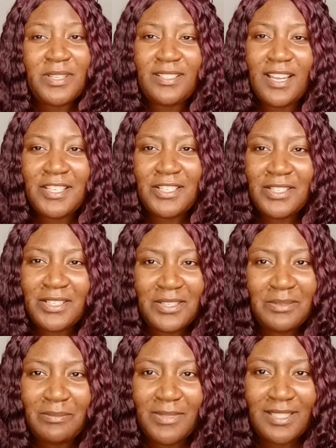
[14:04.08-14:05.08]
so that you
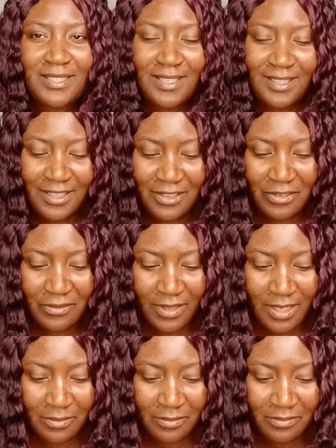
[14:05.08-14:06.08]
don't miss any of
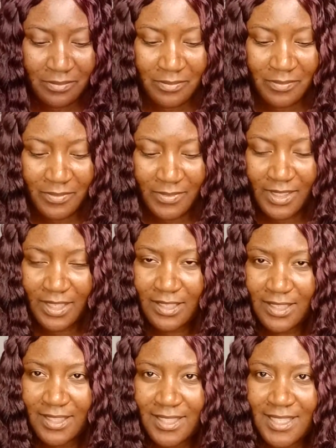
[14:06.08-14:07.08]
them.
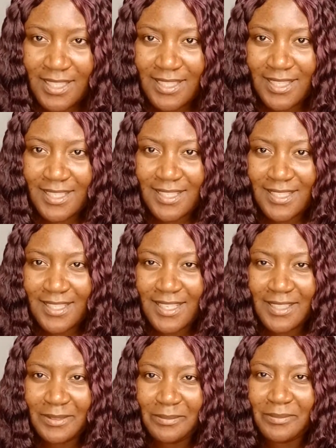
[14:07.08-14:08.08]
Until next
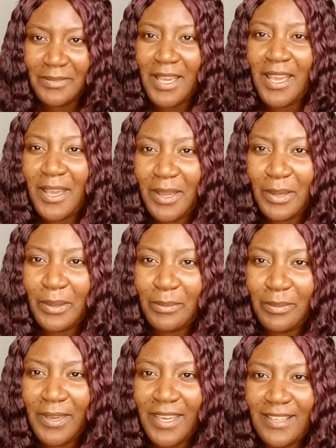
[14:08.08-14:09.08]
time,
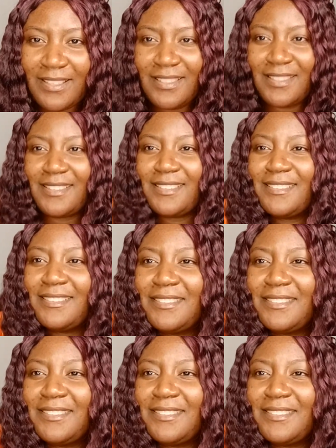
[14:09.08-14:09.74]
peace.